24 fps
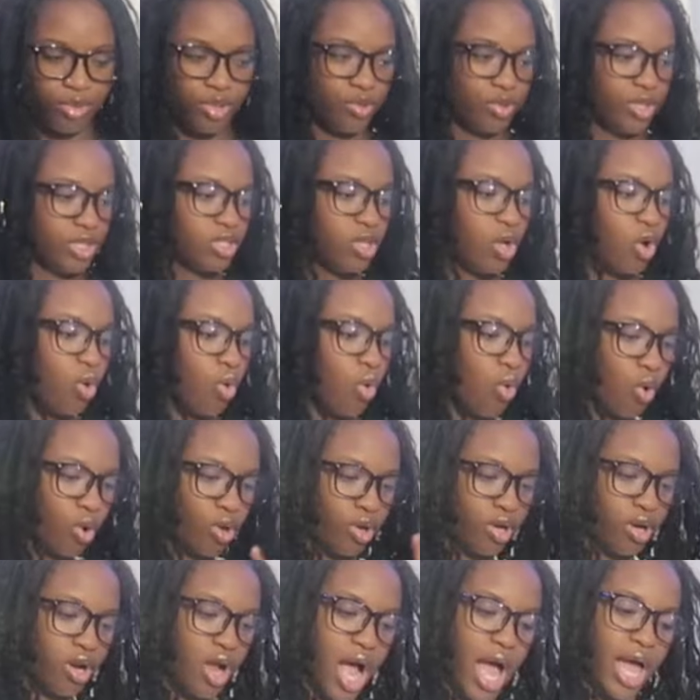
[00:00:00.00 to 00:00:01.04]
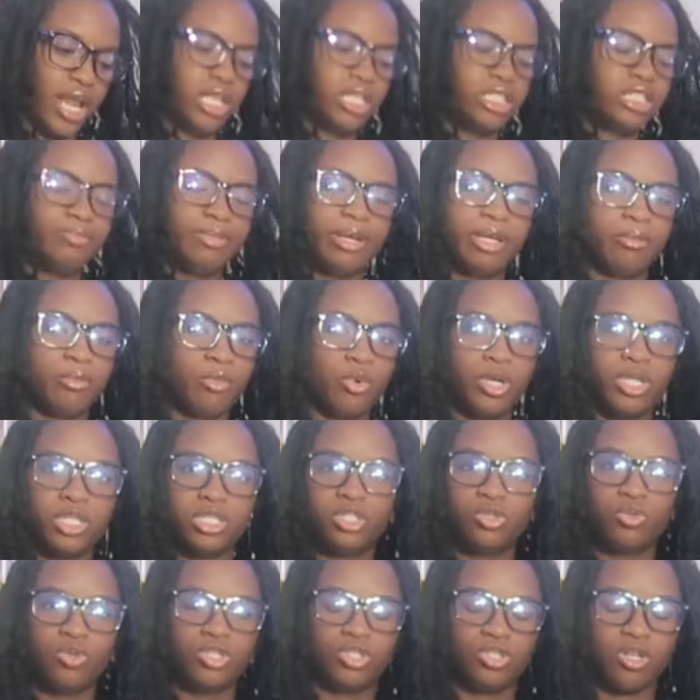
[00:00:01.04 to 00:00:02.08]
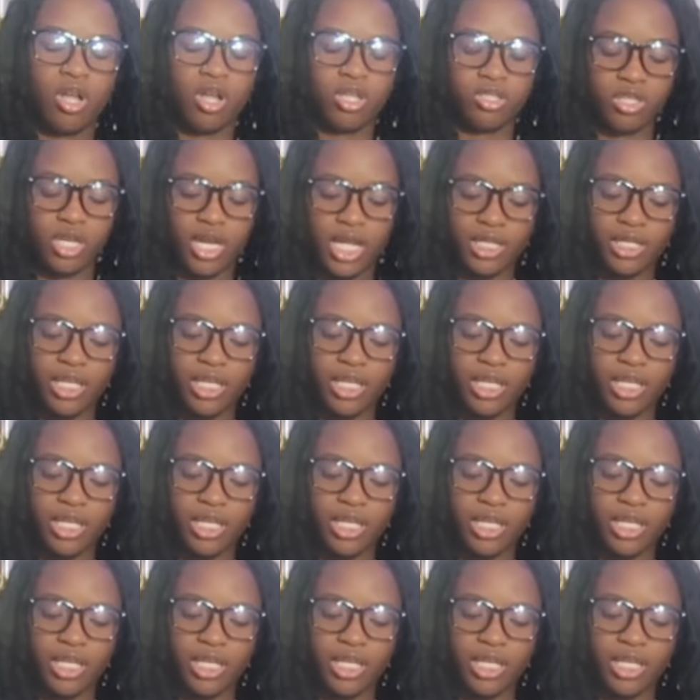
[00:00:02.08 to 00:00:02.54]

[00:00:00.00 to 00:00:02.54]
bro, this whole order, I didn't spend more than $200 on.